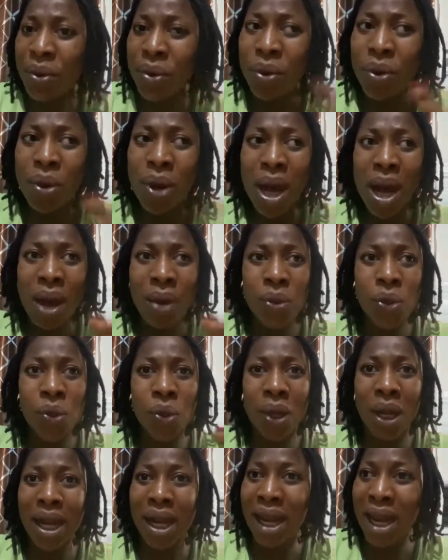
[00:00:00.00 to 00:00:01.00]
know how
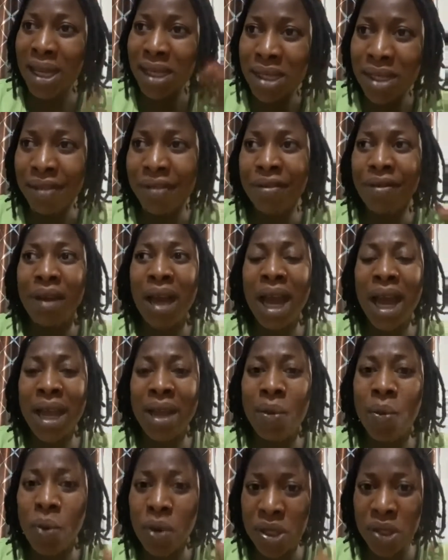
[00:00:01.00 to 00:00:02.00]
to
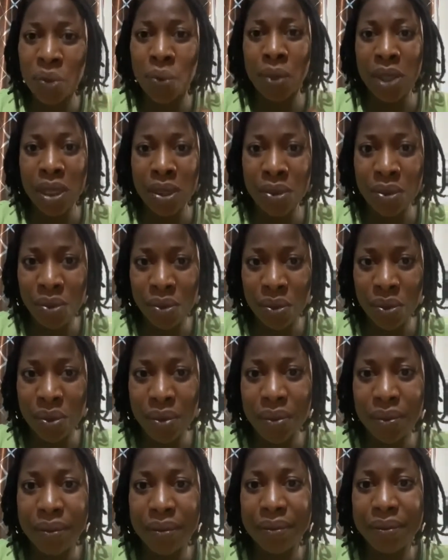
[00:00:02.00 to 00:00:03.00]
classify what we do
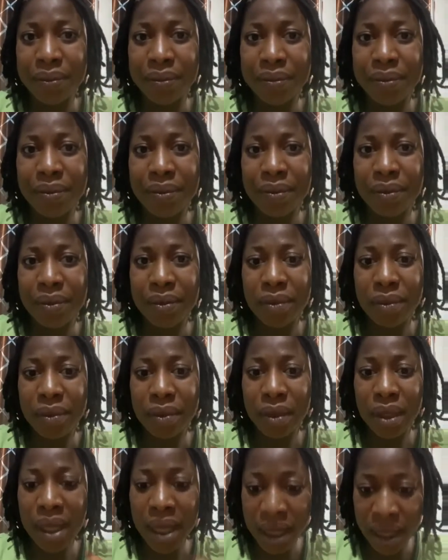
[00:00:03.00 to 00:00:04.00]

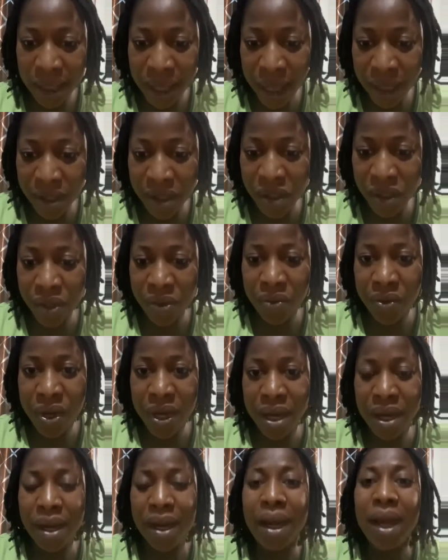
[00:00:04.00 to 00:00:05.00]
in Nigeria.